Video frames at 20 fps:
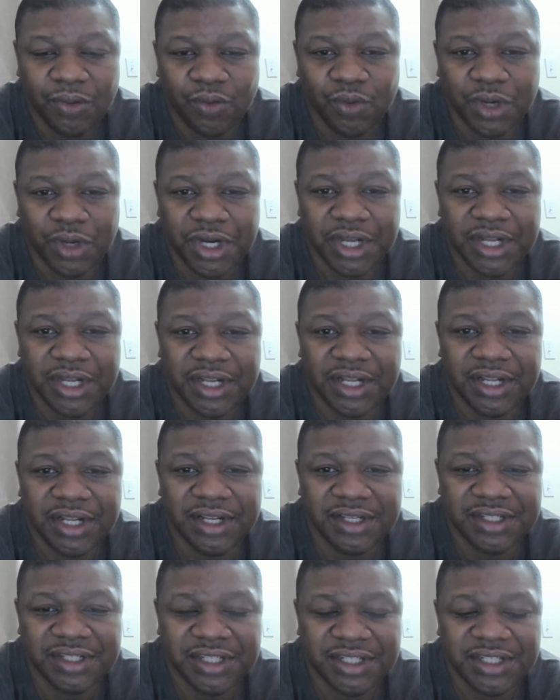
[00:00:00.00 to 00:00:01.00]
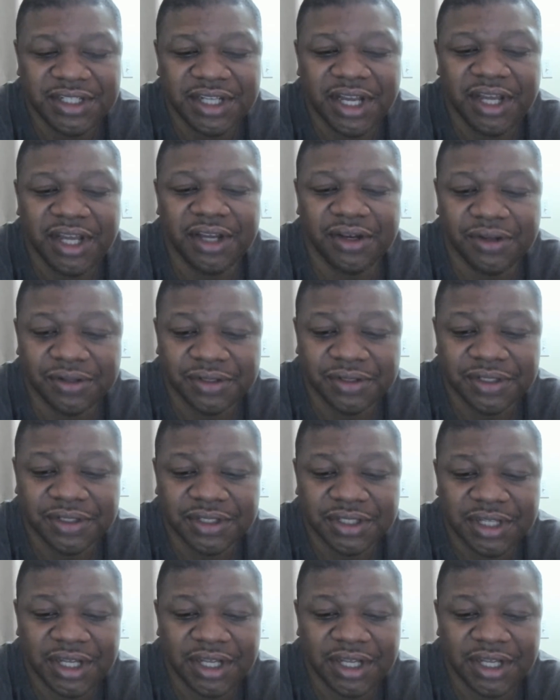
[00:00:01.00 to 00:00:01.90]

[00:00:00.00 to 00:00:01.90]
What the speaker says: what it details